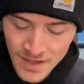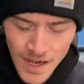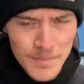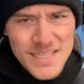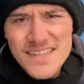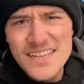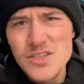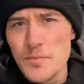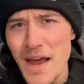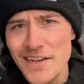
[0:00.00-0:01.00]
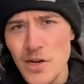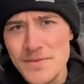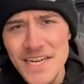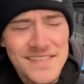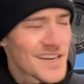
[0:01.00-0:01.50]
Uh, but it's not so bad, you know, I'm
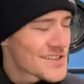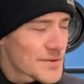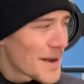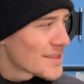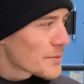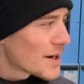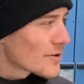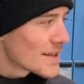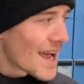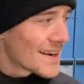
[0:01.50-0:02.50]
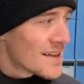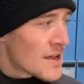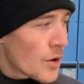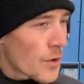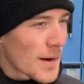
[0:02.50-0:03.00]
saying it's not so bad. 300 yen
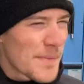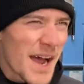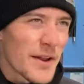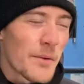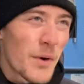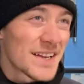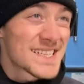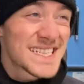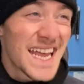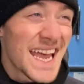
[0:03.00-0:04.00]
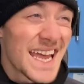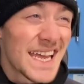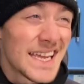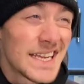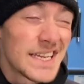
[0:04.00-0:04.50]
or about, I want to
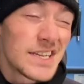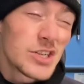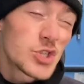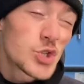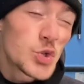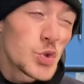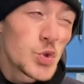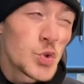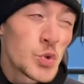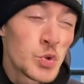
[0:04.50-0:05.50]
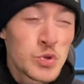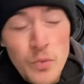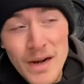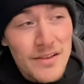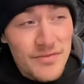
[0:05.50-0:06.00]
say,
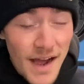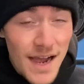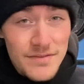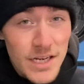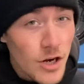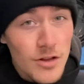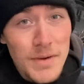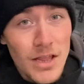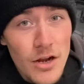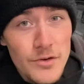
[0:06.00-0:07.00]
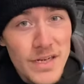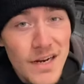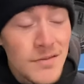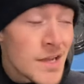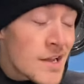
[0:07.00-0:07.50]
225 to get all of my laundry done.